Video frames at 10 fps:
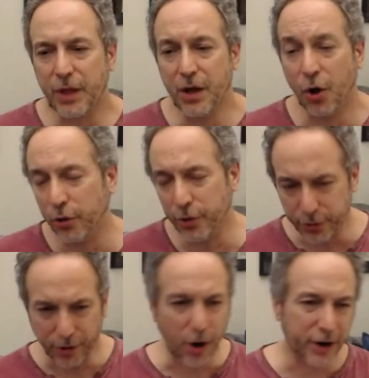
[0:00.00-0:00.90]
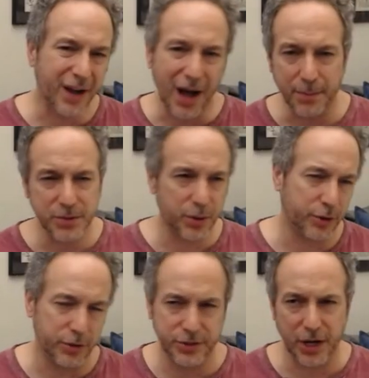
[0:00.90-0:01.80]
Uh, although there are comps that you
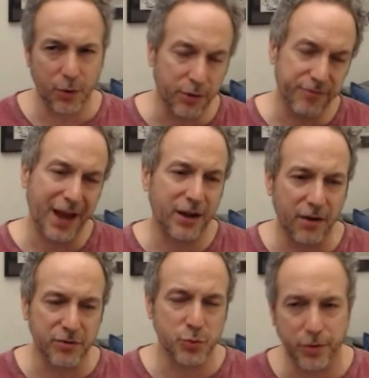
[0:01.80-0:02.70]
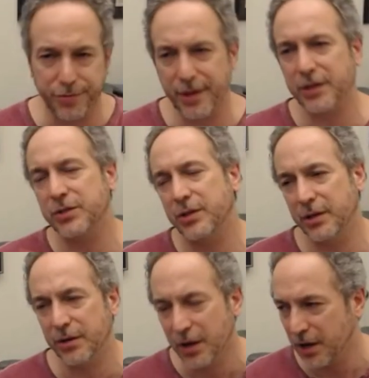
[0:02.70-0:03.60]
can say, well, if that cover is worth this
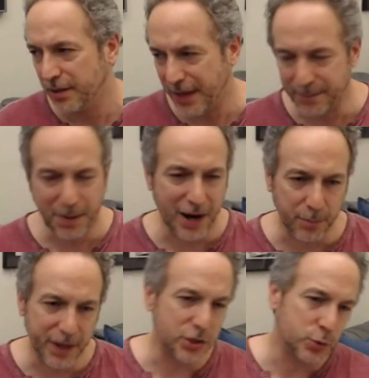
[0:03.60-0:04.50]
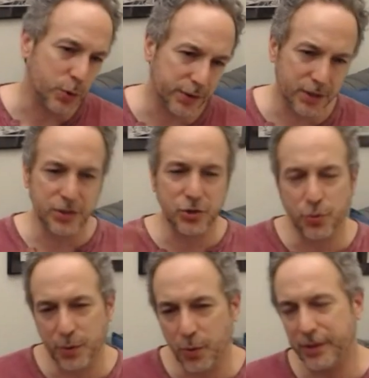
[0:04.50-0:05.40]
and that panel page is worth this, this
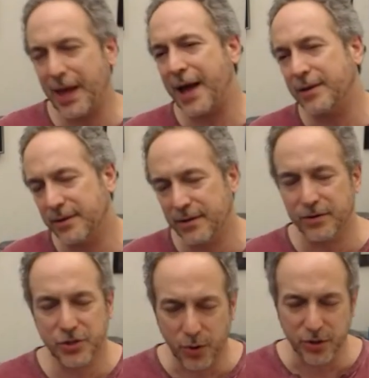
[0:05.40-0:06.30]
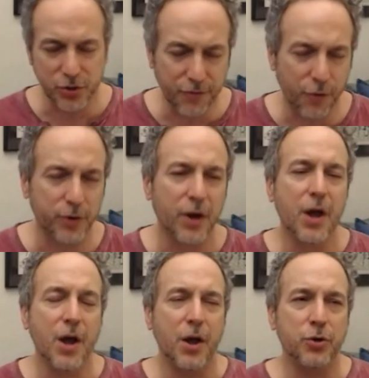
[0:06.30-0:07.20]
should be worth that, and so on and so forth.
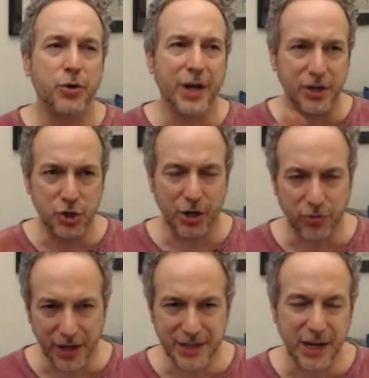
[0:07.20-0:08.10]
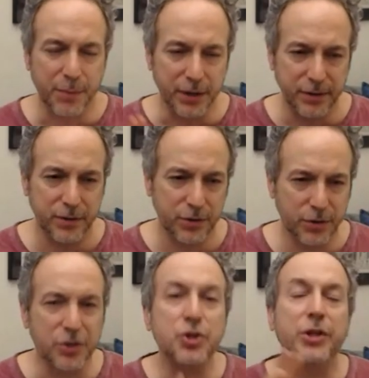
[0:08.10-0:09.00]
You can get a general idea, but
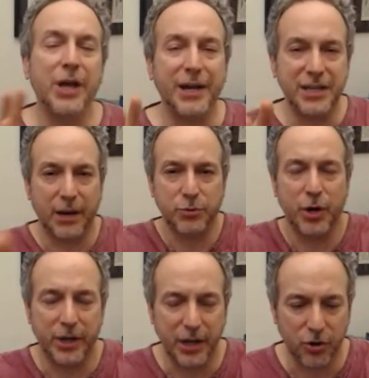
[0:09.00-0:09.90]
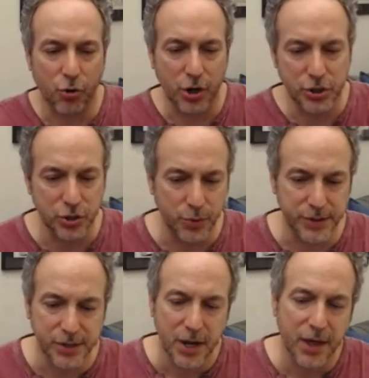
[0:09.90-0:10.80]
the the idea I'm trying to get across to you
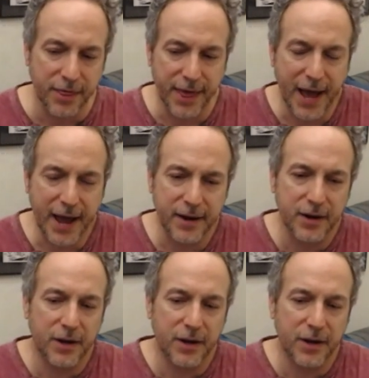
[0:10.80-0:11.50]
is that